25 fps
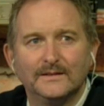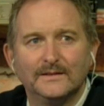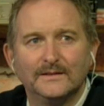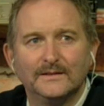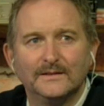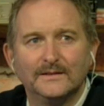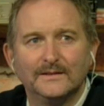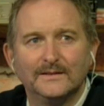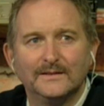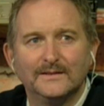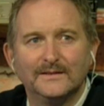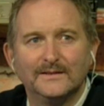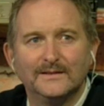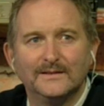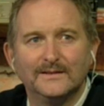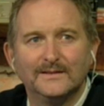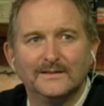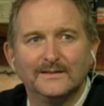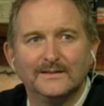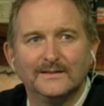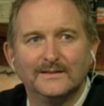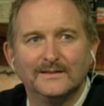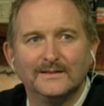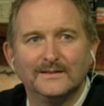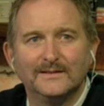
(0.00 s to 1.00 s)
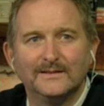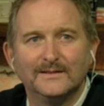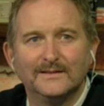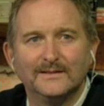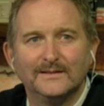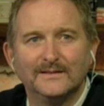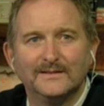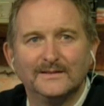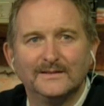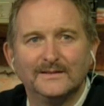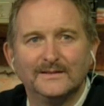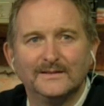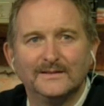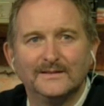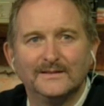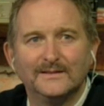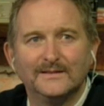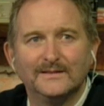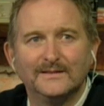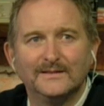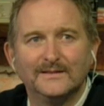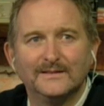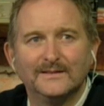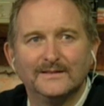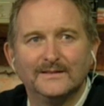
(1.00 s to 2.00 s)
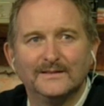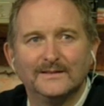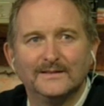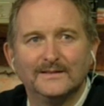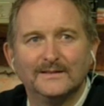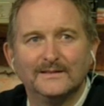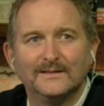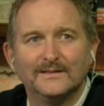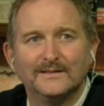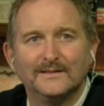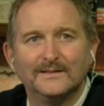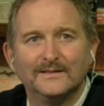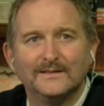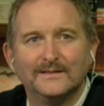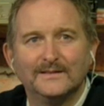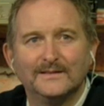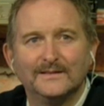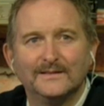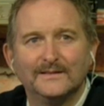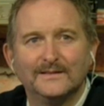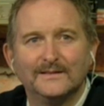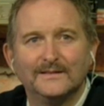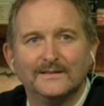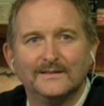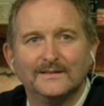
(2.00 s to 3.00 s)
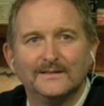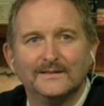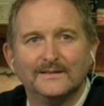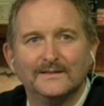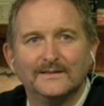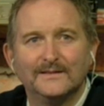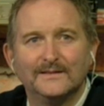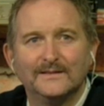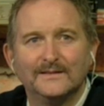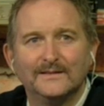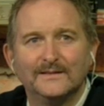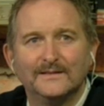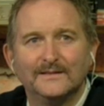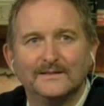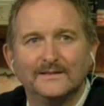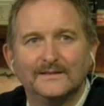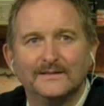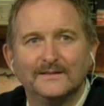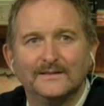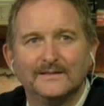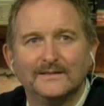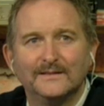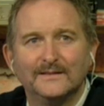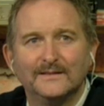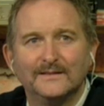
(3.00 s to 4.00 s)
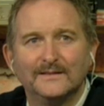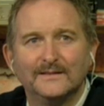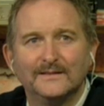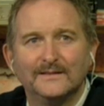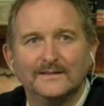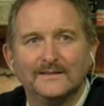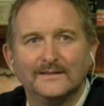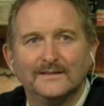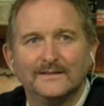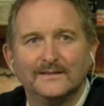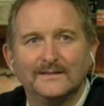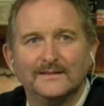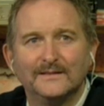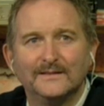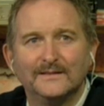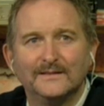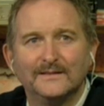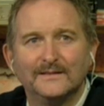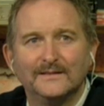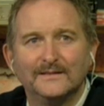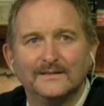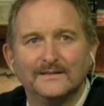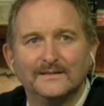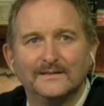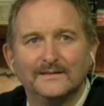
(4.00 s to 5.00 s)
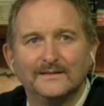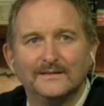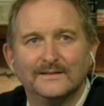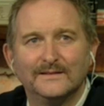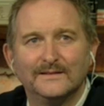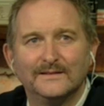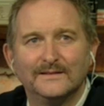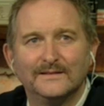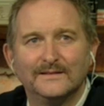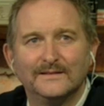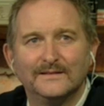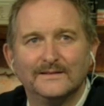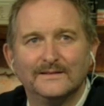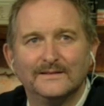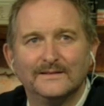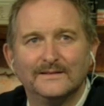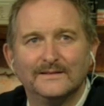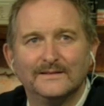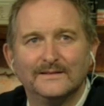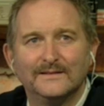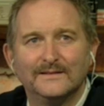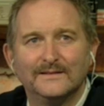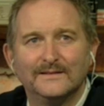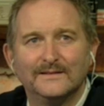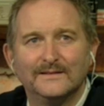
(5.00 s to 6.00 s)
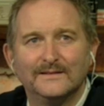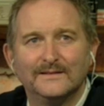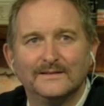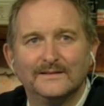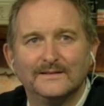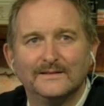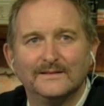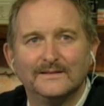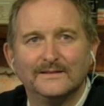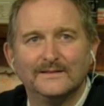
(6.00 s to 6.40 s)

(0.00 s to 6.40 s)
No words are spoken by the person on screen.